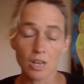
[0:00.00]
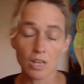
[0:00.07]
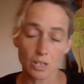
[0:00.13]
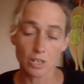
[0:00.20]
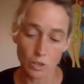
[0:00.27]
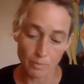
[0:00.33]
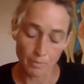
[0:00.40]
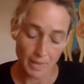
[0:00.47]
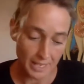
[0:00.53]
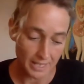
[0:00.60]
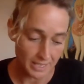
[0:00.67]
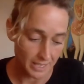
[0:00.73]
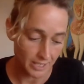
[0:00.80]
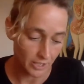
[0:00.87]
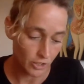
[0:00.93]
You know, being
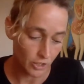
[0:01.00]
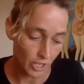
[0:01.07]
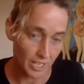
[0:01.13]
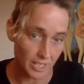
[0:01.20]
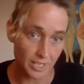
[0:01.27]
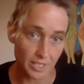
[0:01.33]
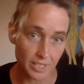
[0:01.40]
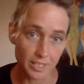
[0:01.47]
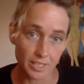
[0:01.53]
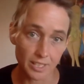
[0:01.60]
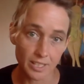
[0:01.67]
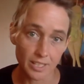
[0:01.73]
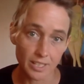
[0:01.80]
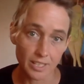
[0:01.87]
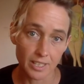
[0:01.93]
cisgendered
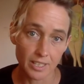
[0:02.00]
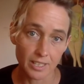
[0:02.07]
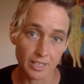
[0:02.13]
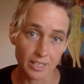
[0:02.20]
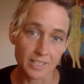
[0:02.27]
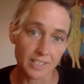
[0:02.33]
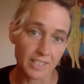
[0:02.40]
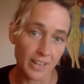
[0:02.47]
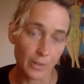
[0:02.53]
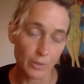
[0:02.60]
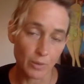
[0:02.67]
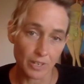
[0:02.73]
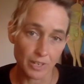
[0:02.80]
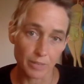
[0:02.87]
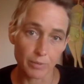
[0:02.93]
is another
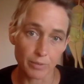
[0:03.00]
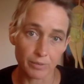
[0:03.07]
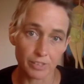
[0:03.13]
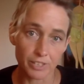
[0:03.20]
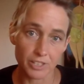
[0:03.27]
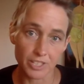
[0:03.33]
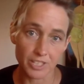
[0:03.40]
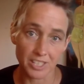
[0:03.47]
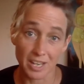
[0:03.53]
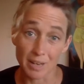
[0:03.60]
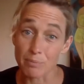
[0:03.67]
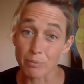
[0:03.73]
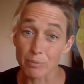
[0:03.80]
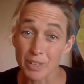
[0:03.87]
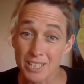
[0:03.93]
one of the privileges that I
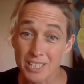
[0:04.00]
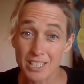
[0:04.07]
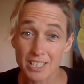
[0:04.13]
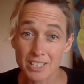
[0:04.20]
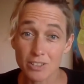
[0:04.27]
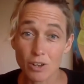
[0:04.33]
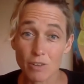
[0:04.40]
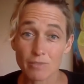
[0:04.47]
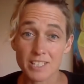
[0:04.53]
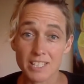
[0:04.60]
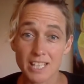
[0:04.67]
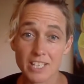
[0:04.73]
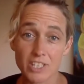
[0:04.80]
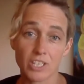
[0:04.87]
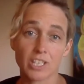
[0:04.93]
bring to this
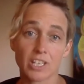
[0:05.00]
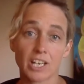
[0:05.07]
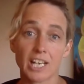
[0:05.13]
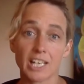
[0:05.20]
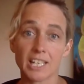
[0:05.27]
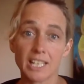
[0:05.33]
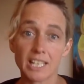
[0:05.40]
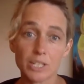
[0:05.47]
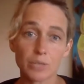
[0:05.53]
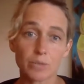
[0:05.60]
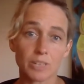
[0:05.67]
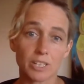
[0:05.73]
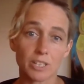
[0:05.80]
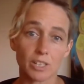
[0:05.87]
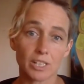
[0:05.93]
conversation that I need to
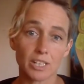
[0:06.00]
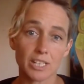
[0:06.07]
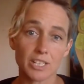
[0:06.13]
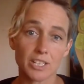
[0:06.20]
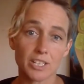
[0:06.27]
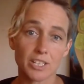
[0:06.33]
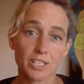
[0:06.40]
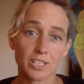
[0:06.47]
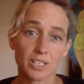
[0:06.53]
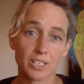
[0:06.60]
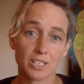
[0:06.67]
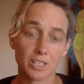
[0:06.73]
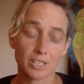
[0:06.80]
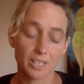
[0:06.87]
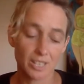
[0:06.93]
acknowledge.
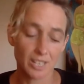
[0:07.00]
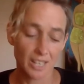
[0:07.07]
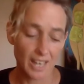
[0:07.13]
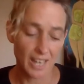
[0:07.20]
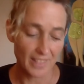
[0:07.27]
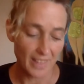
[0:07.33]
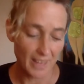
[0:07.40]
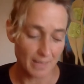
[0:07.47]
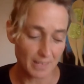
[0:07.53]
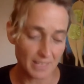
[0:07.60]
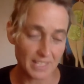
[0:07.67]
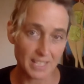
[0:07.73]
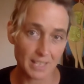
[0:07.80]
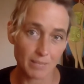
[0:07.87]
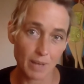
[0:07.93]
And that
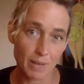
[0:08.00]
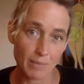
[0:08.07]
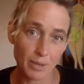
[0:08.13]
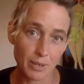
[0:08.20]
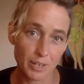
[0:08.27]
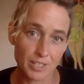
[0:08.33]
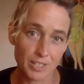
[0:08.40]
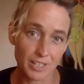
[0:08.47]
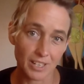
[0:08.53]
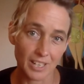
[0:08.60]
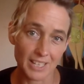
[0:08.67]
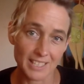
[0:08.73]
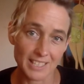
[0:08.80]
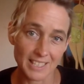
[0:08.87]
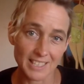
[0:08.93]
means that my personal
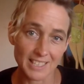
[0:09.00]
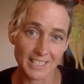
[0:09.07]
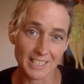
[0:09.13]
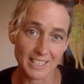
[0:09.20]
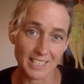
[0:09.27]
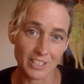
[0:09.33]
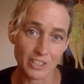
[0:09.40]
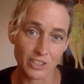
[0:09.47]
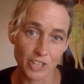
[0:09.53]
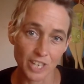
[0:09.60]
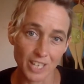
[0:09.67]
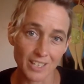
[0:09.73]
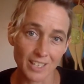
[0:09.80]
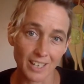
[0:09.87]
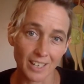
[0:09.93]
identity and
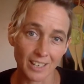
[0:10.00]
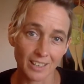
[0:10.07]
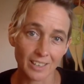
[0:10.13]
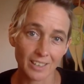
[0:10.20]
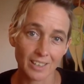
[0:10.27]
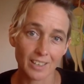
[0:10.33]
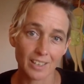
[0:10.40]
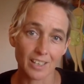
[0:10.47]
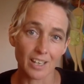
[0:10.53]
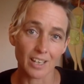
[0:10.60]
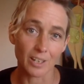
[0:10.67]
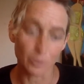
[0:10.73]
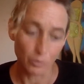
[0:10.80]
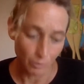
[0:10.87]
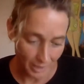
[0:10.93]
gender
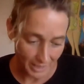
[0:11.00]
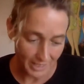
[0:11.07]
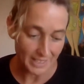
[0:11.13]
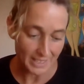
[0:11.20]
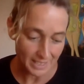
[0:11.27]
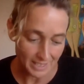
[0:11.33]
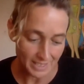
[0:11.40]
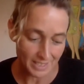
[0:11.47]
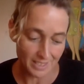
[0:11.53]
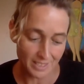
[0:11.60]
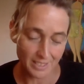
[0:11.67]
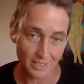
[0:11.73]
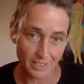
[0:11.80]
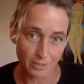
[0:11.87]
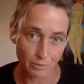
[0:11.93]

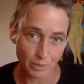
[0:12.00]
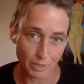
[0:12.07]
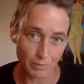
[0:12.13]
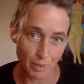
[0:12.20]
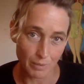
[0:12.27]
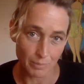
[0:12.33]
agrees with my